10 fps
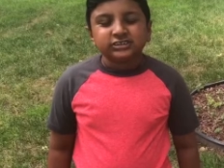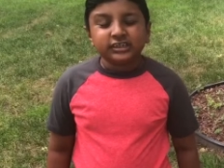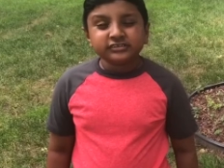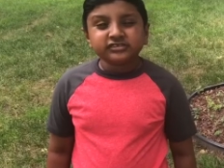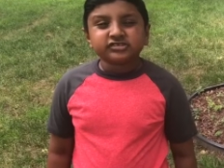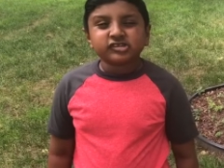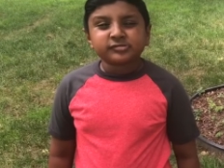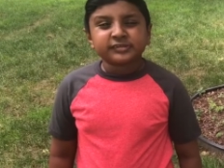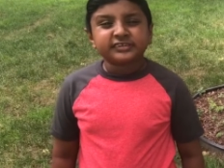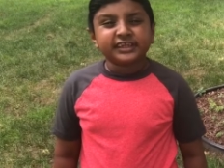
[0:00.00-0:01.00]

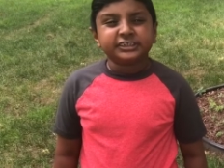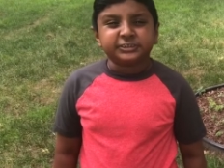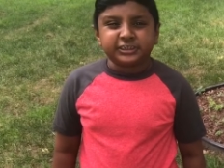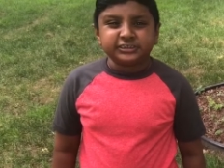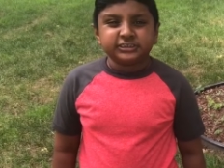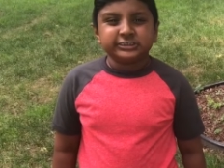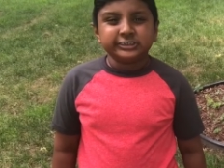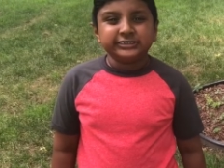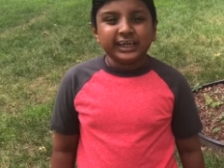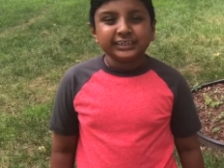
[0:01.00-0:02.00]
Thunderstorms are dangerous,
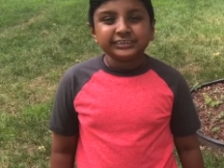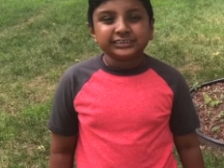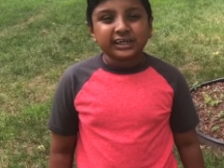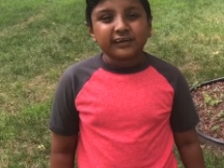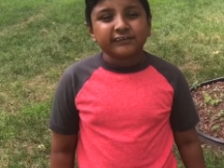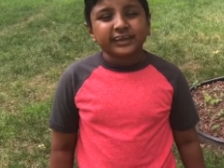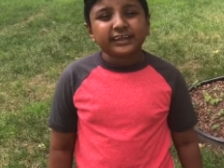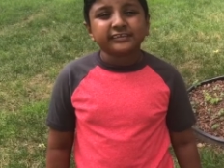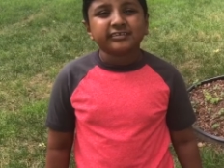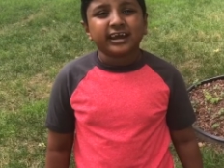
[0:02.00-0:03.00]
so get yourself
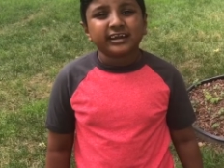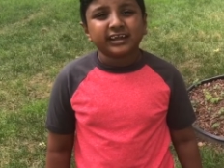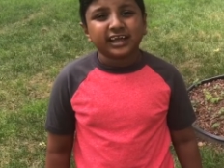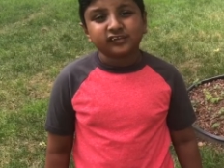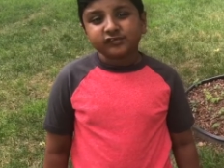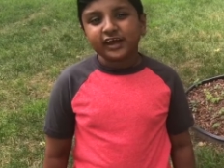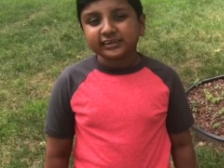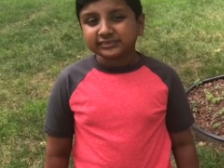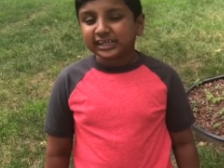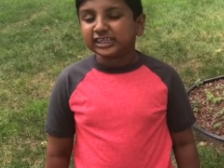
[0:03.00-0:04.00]
inside as
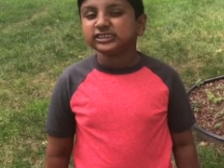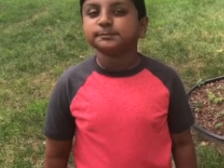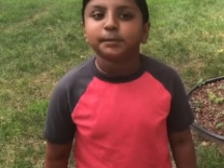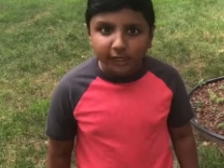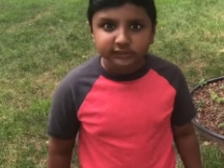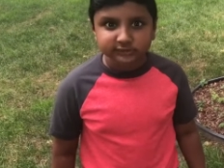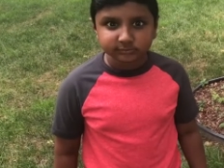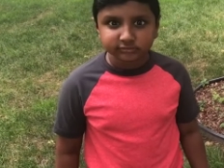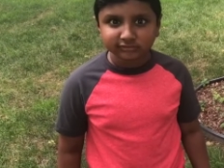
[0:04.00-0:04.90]
fast as possible.